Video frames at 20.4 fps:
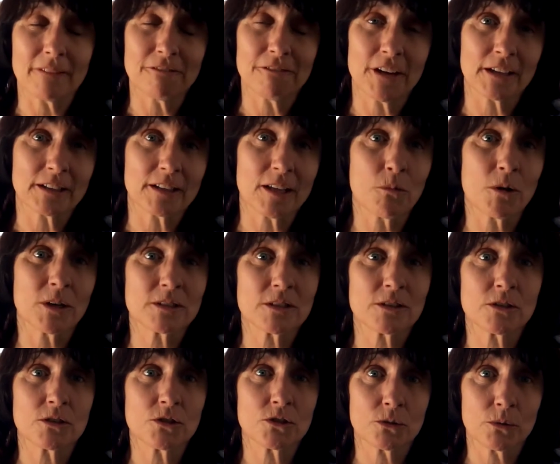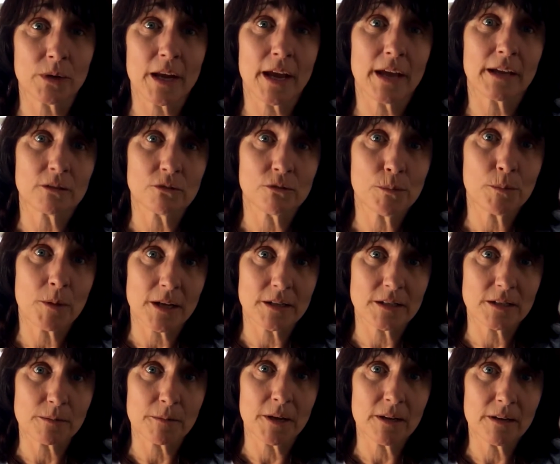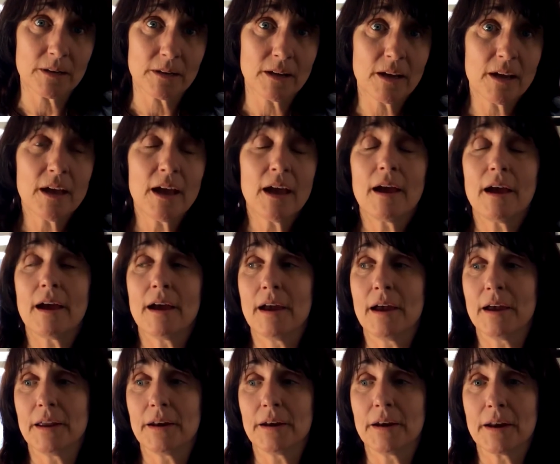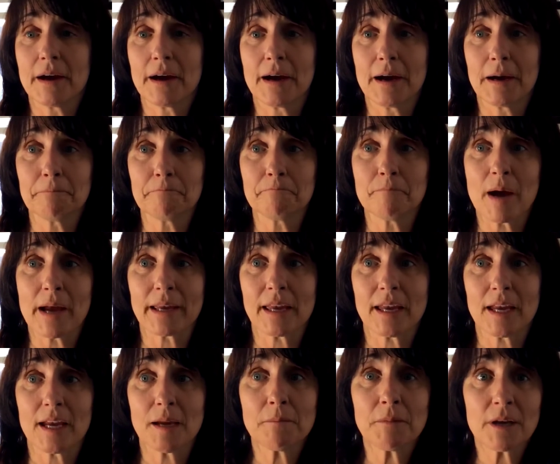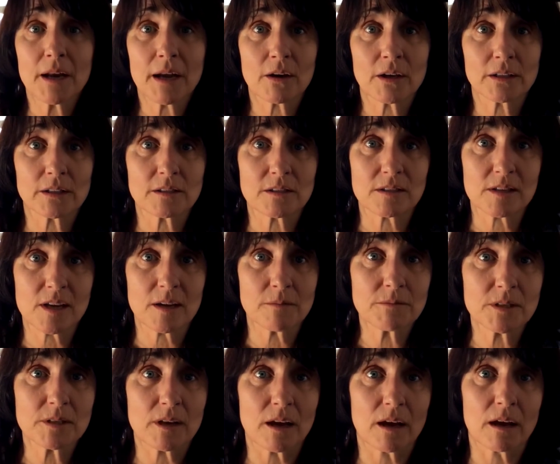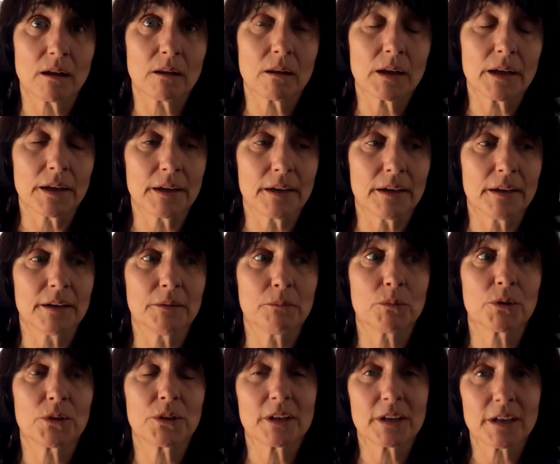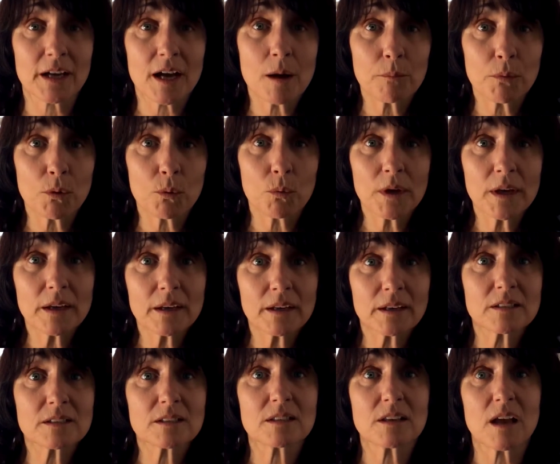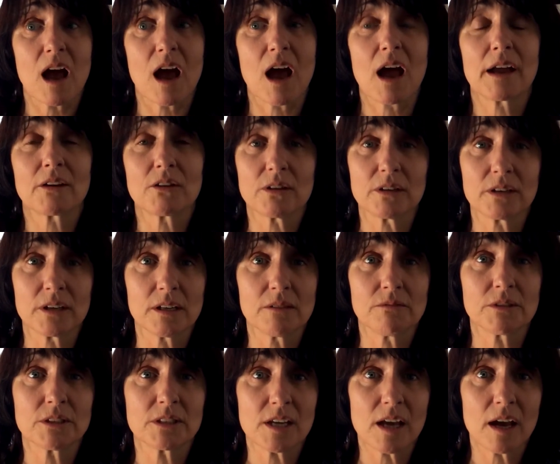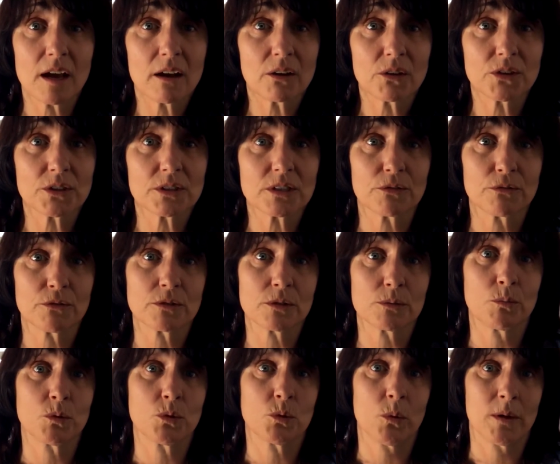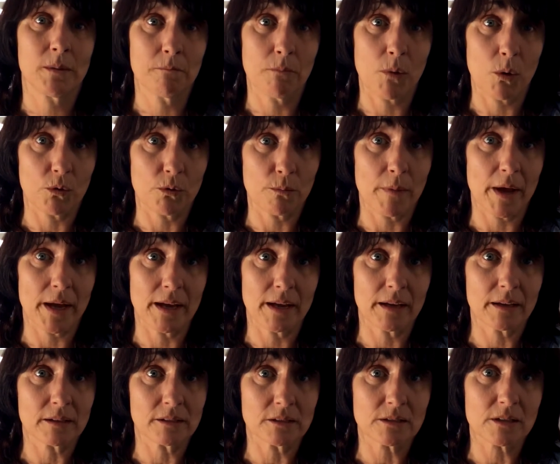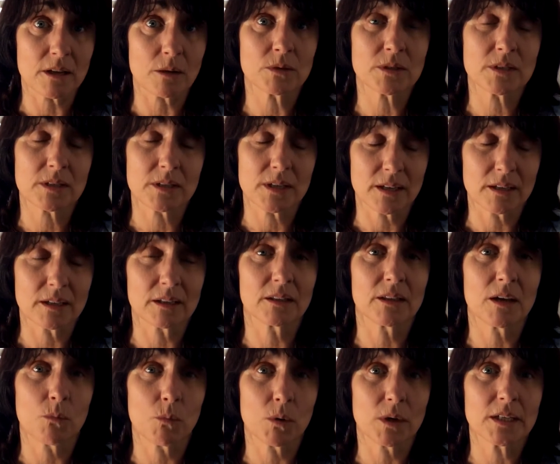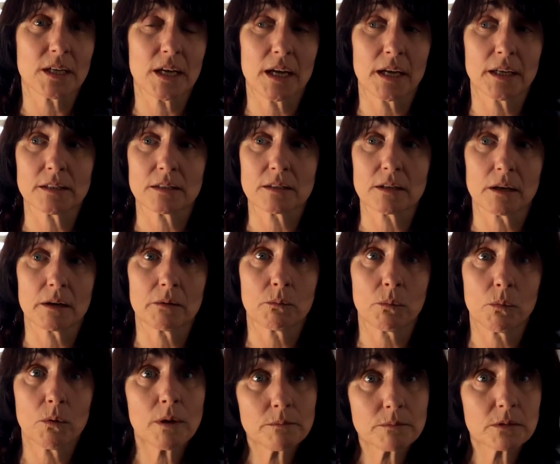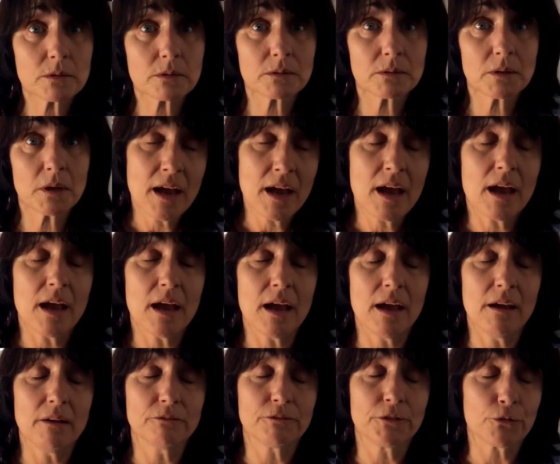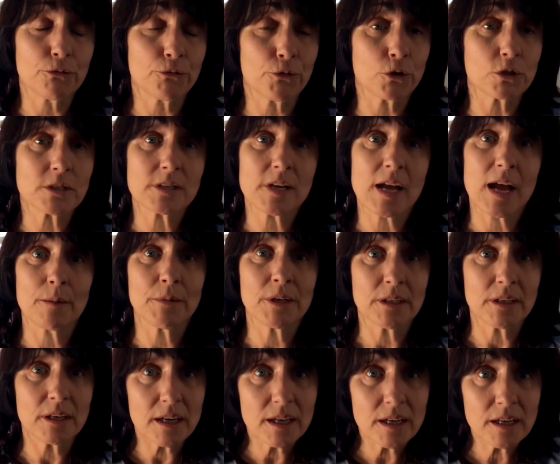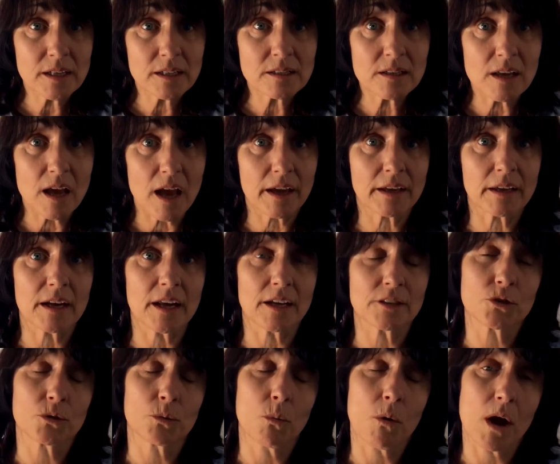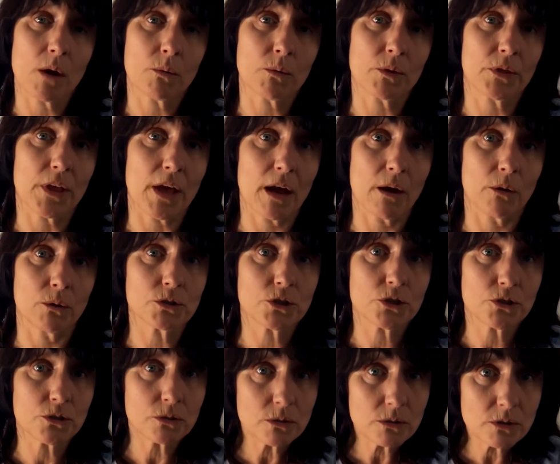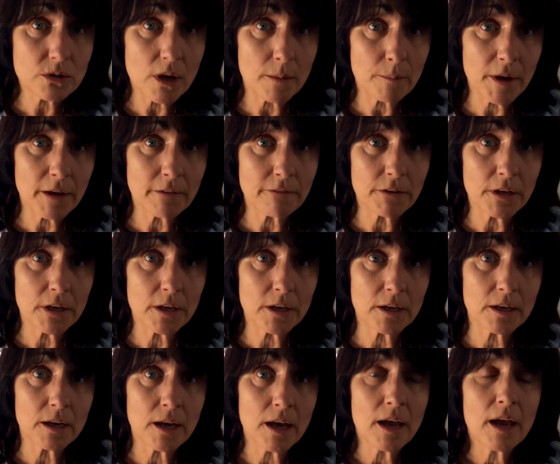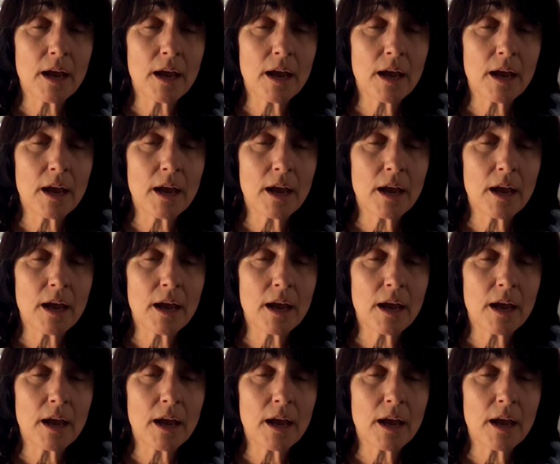In fact, they wanted to do an ankle replacement, and I came and I got the stem cell, and within a couple weeks, I couldn't even tell the difference between both my ankles. I was standing there one day and said, whoops. And for the first time in years, I can actually walk without shoes on my feet.